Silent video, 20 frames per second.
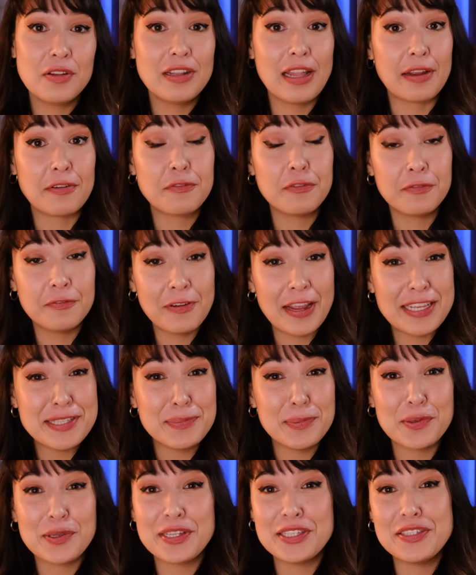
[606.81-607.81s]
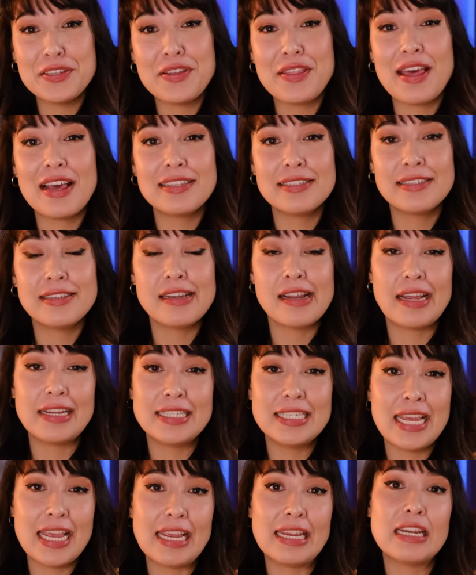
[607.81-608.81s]
like from Facebook in
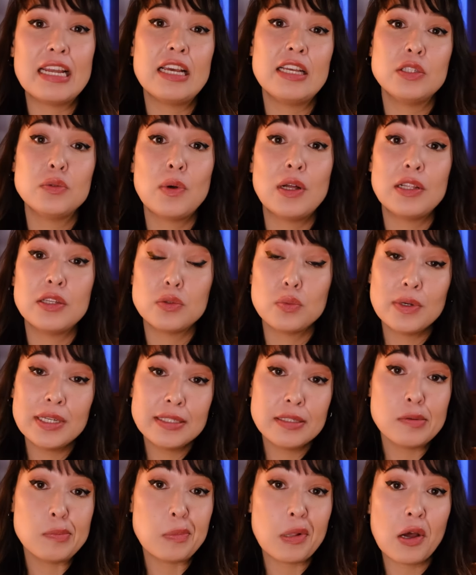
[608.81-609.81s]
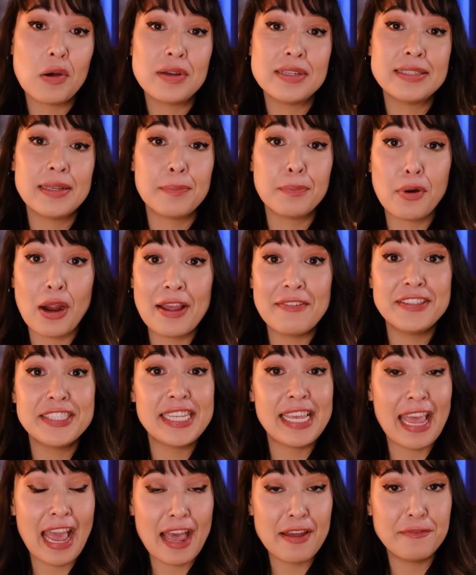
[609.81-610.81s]
2019, as well as whistleblowers and
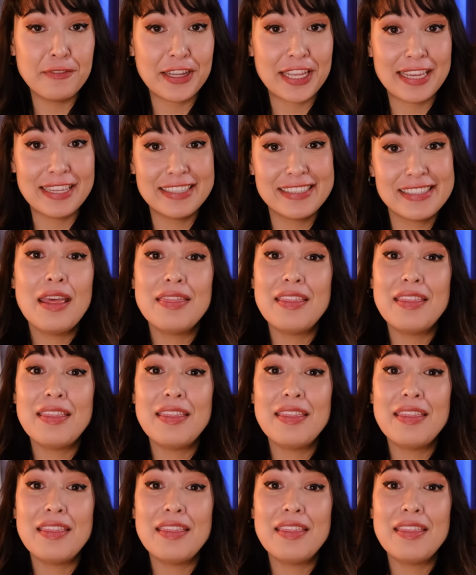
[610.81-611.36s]
privacy advocates,